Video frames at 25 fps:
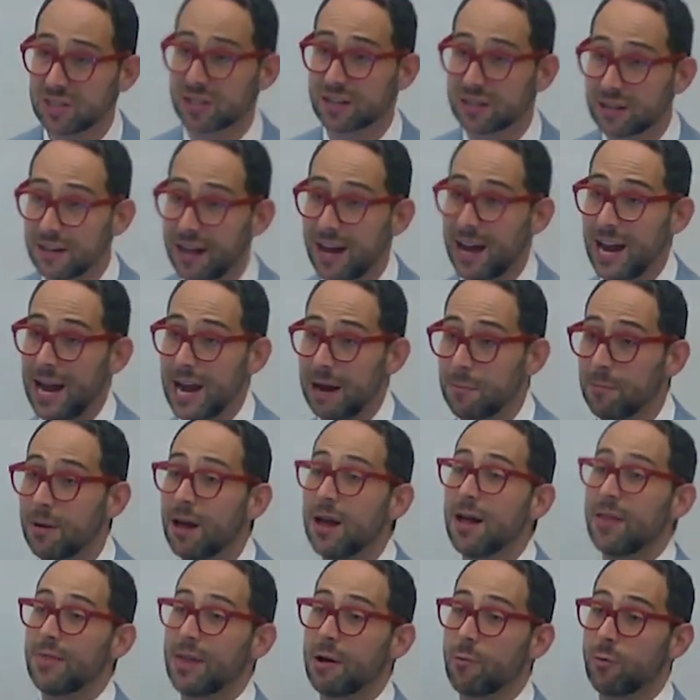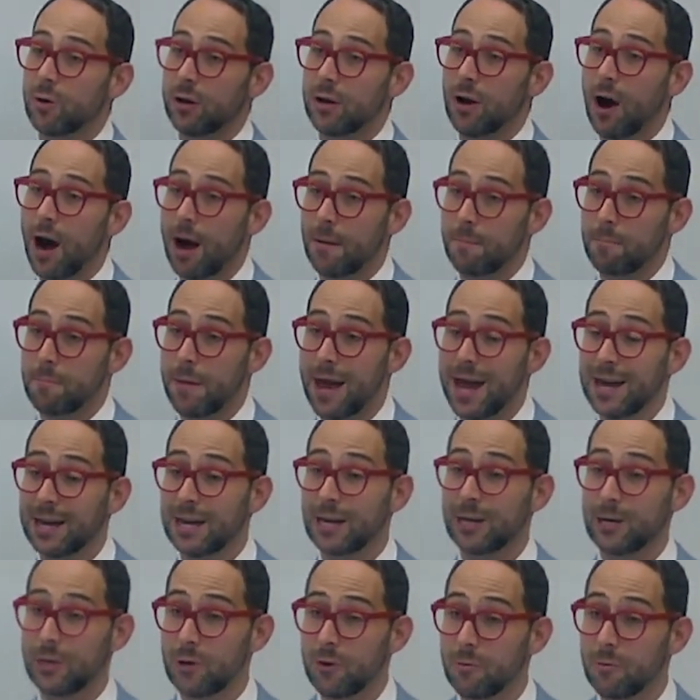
is the claim that we're not making